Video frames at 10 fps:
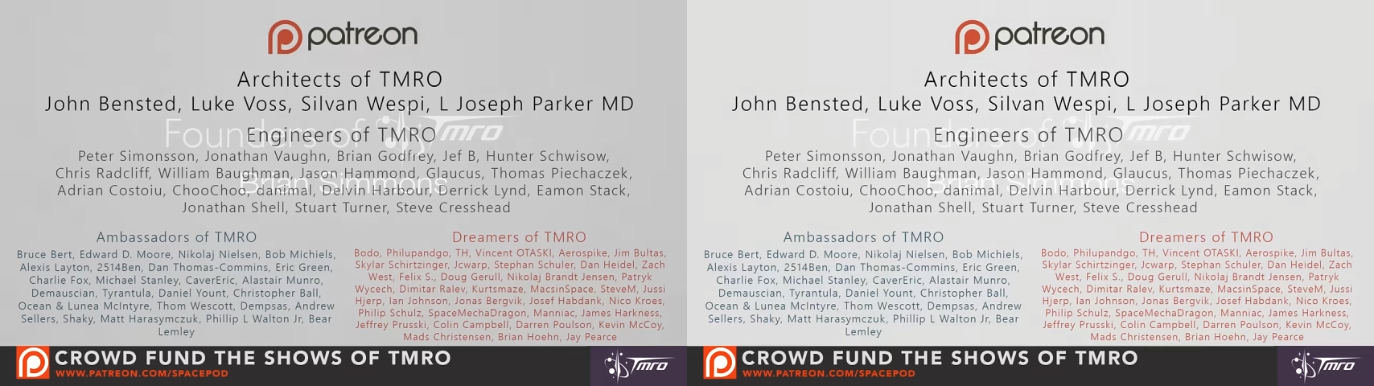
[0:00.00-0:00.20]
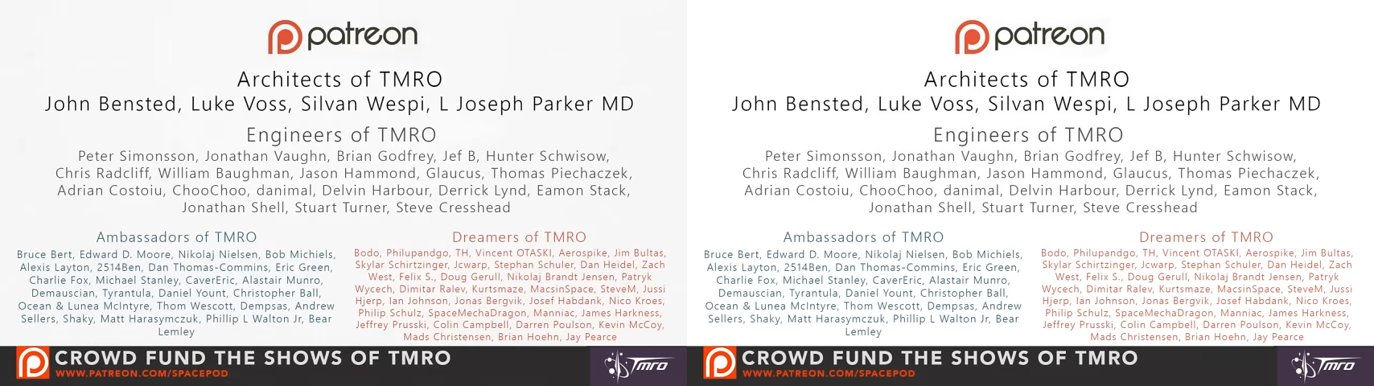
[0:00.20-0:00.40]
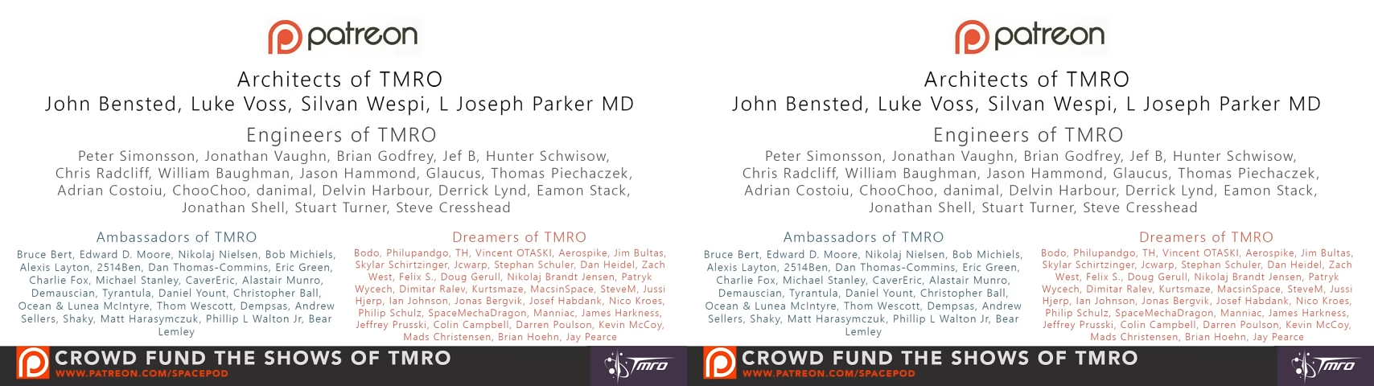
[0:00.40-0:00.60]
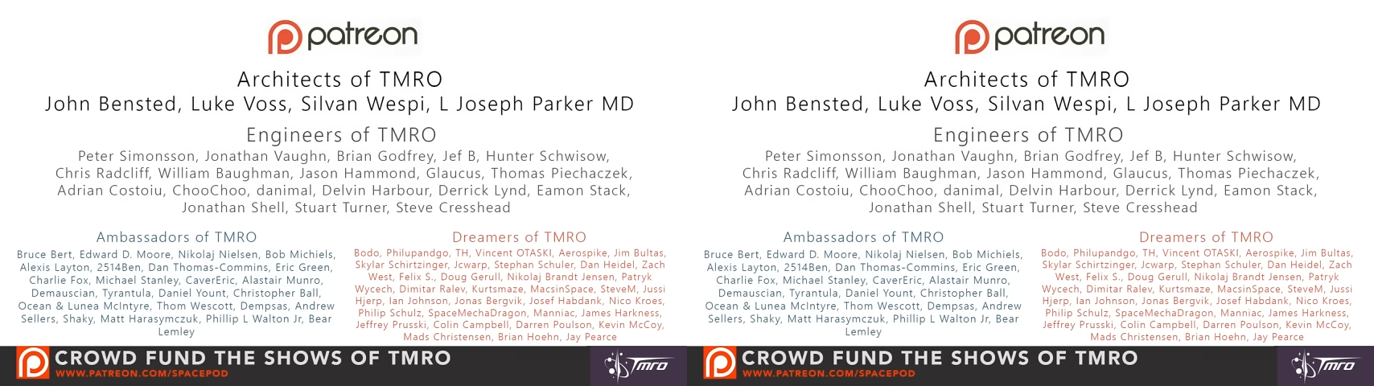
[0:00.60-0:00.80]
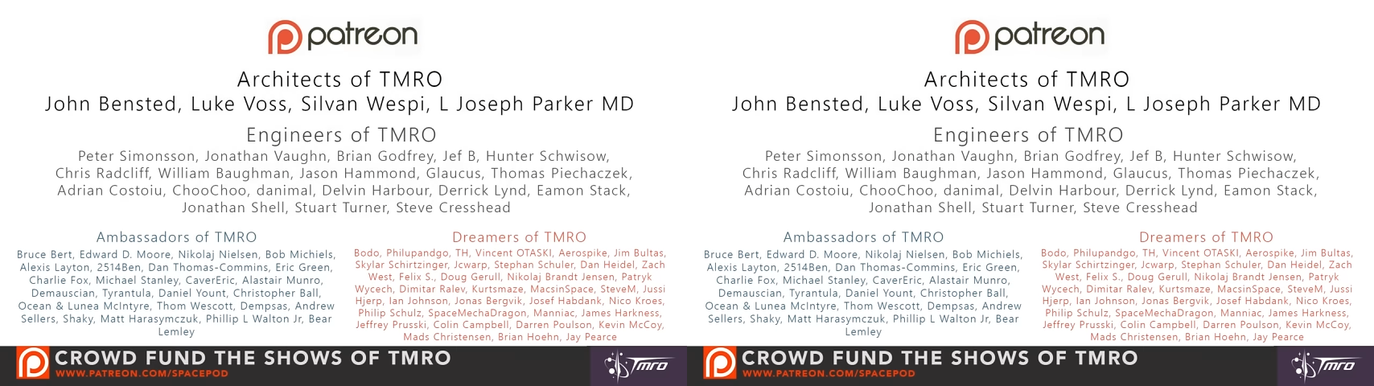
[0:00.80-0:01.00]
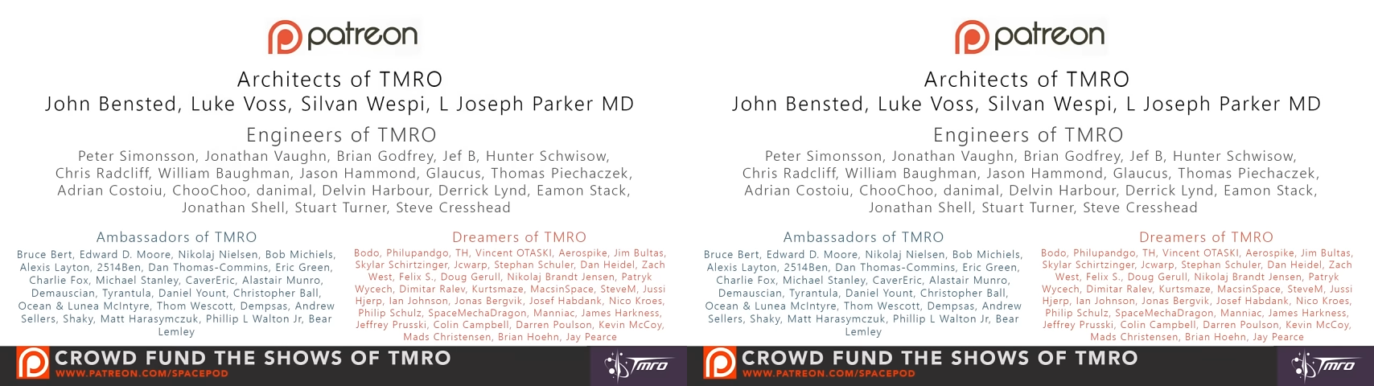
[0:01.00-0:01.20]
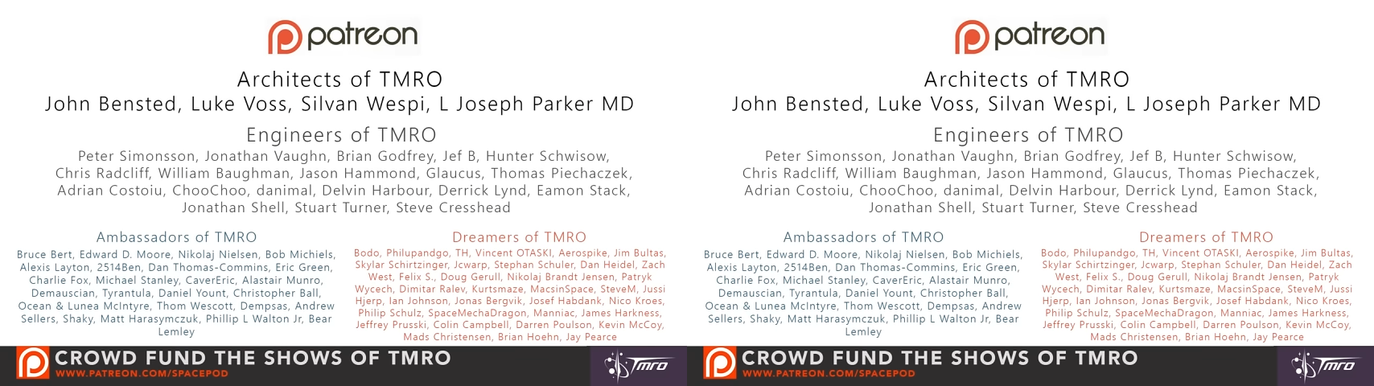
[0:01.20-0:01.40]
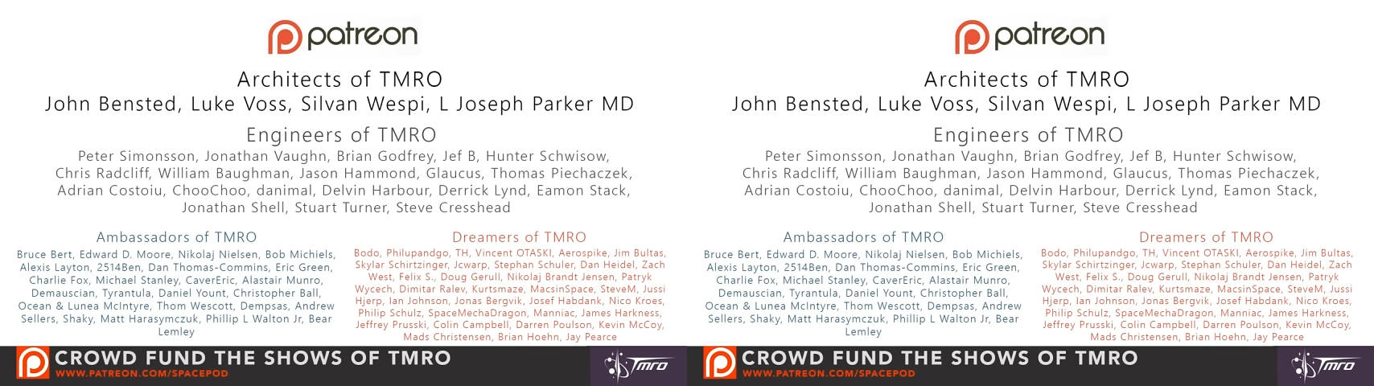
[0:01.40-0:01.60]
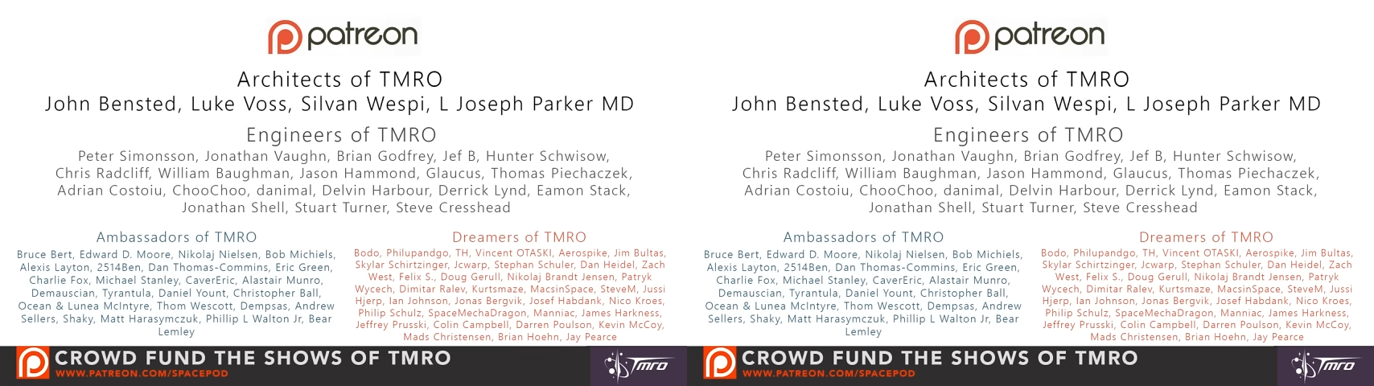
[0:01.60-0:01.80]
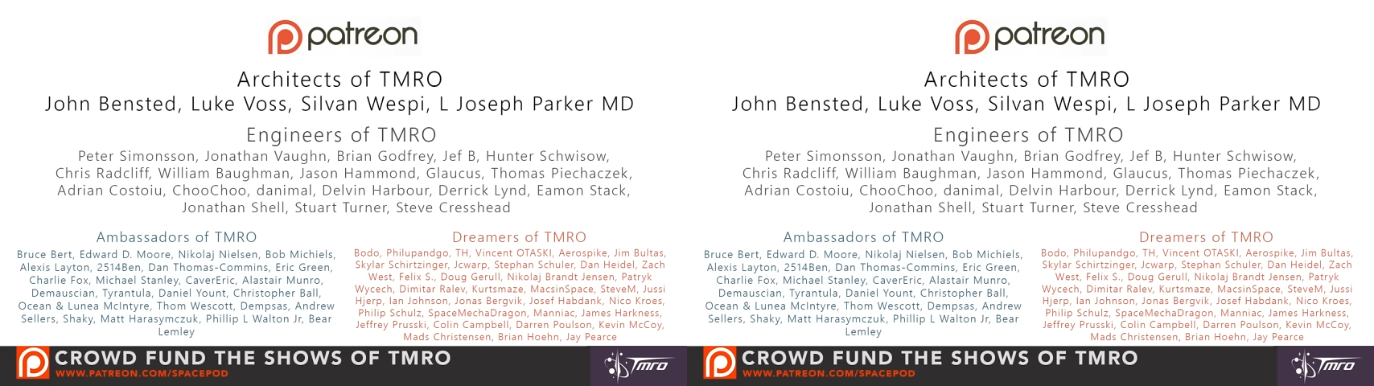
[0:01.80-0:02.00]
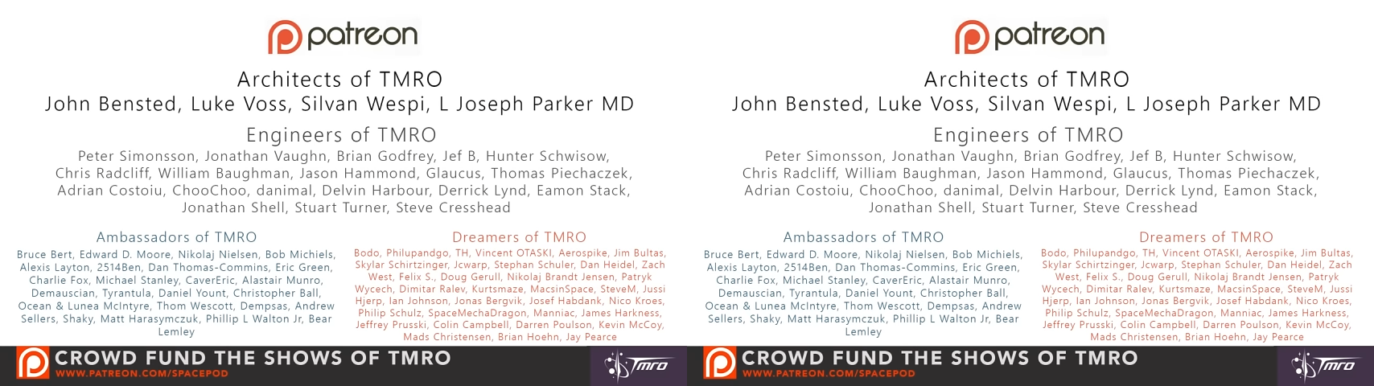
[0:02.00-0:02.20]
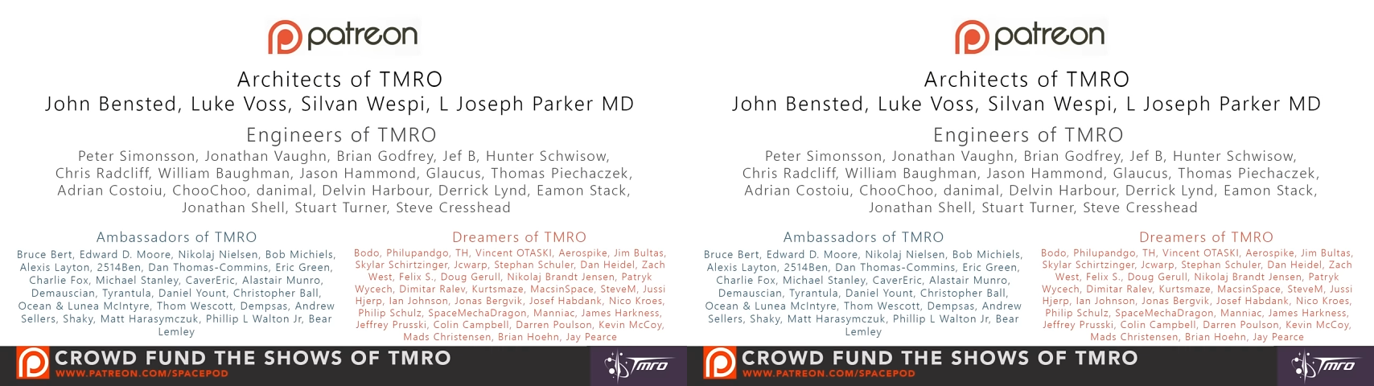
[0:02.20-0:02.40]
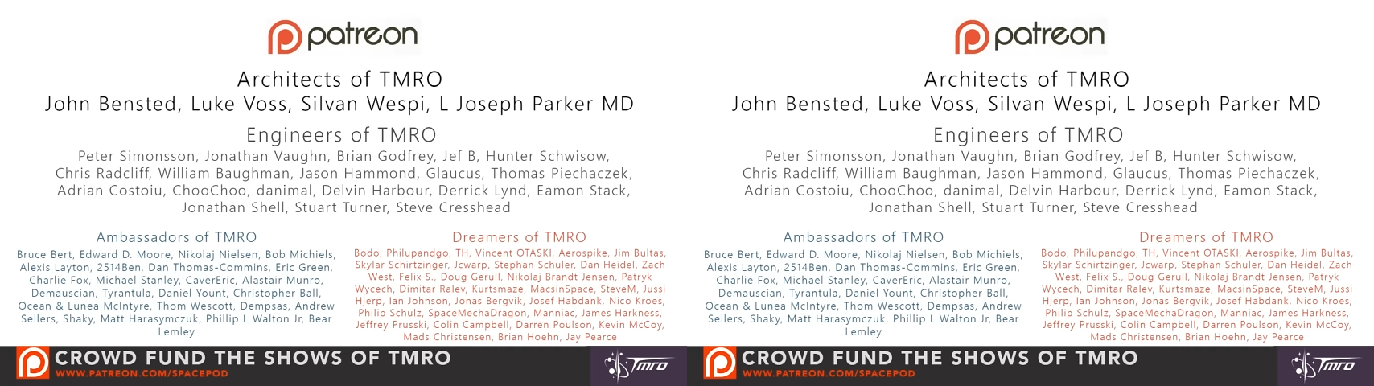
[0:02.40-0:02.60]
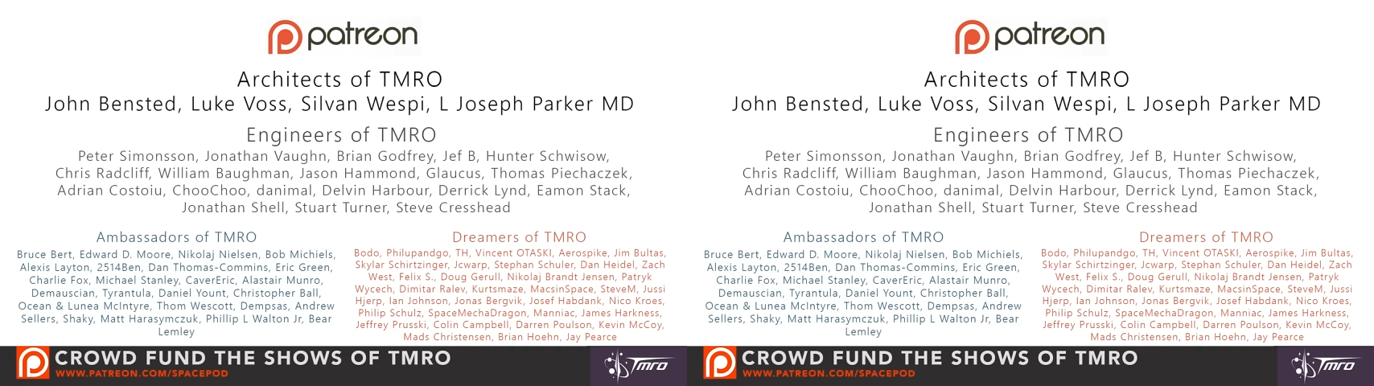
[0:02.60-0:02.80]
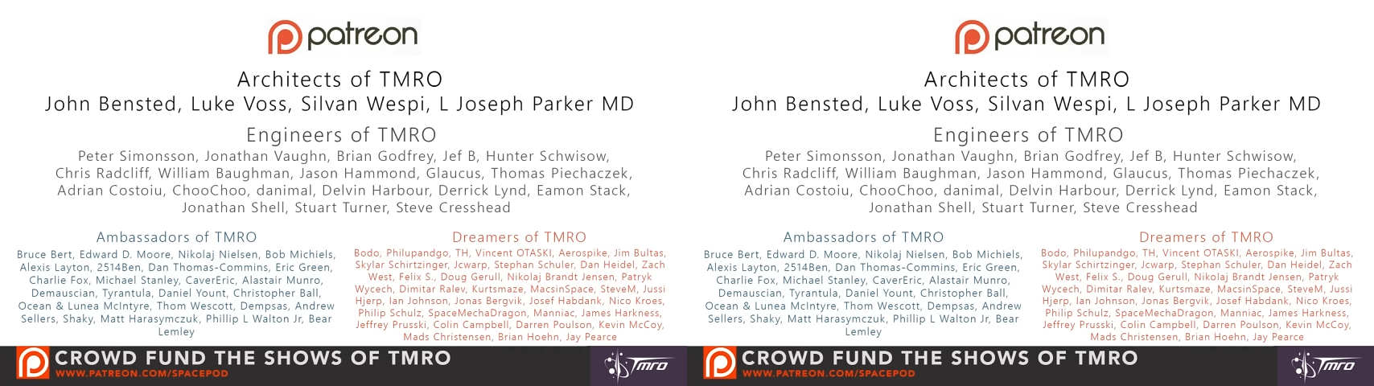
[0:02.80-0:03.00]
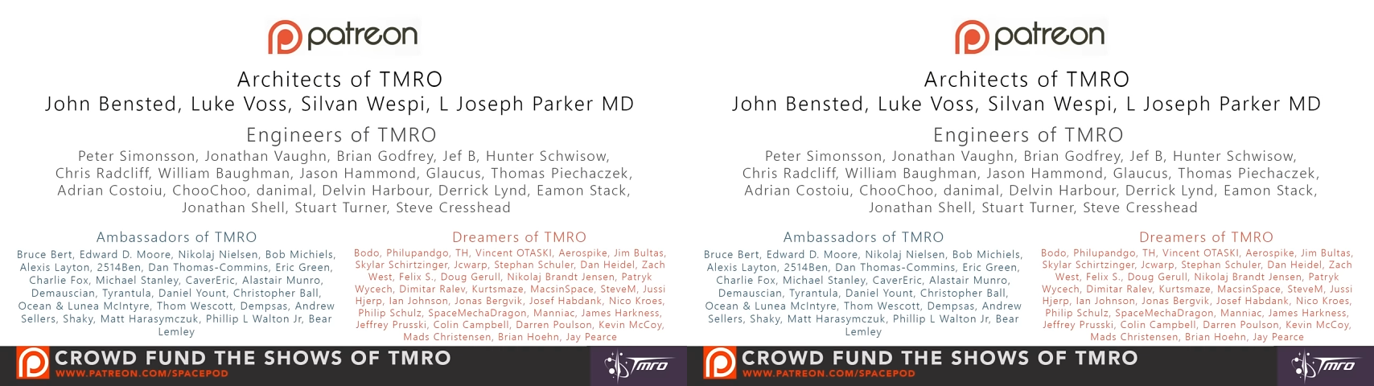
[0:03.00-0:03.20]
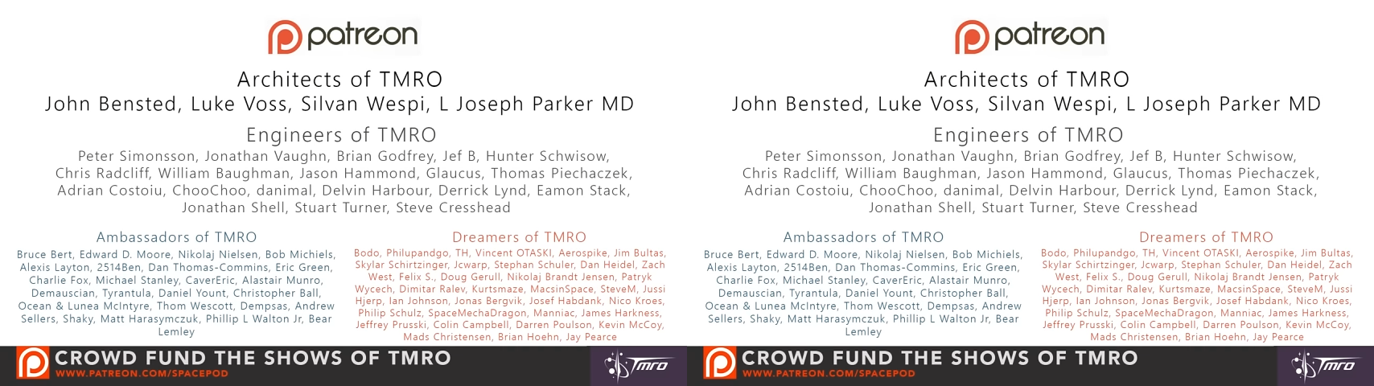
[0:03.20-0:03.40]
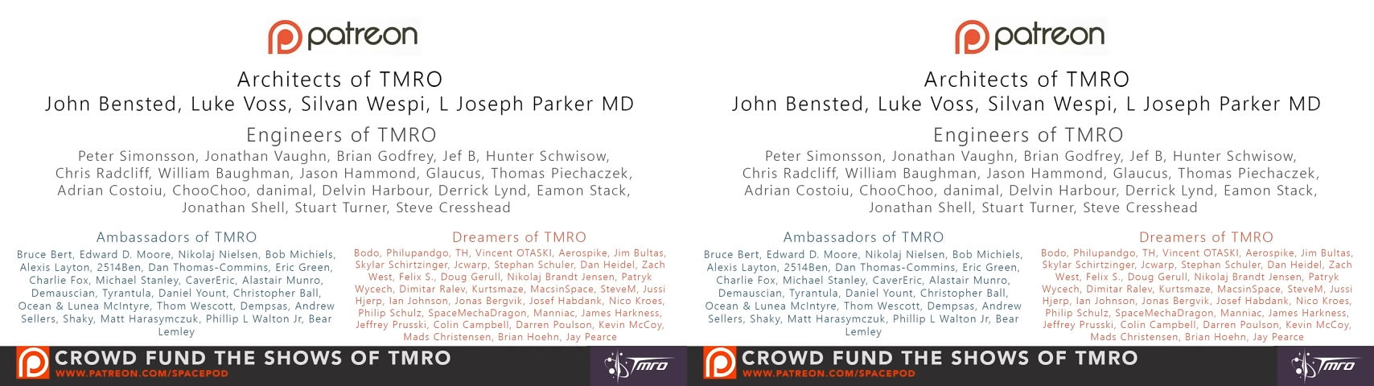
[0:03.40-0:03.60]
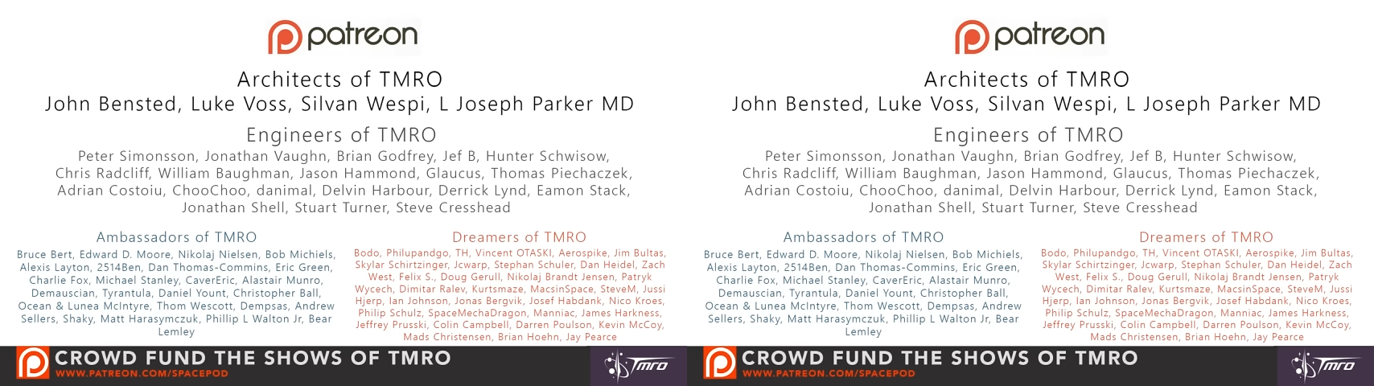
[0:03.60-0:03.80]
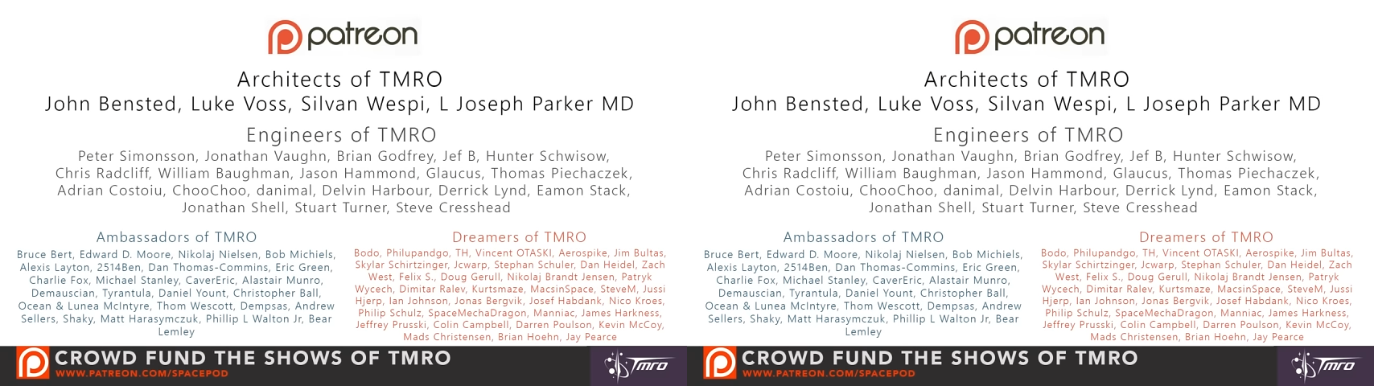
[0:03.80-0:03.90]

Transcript: (no speaker visible)